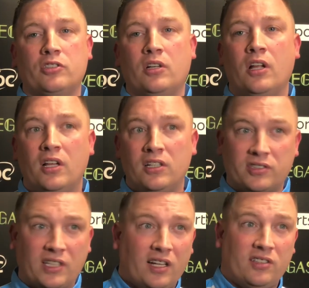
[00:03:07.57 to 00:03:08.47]
and he's
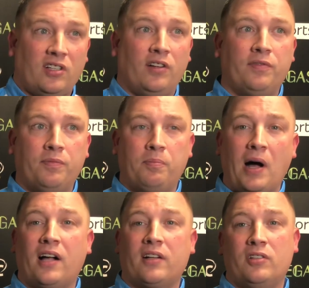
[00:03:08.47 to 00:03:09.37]
getting himself
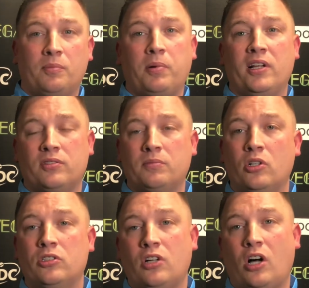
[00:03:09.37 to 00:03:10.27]
back to play some
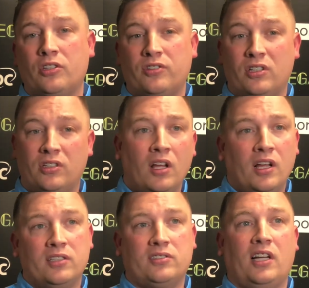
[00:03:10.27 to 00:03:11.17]
good darts, and
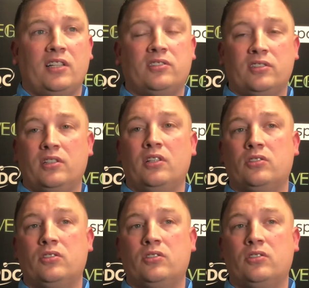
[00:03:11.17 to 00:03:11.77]
it's nice to see.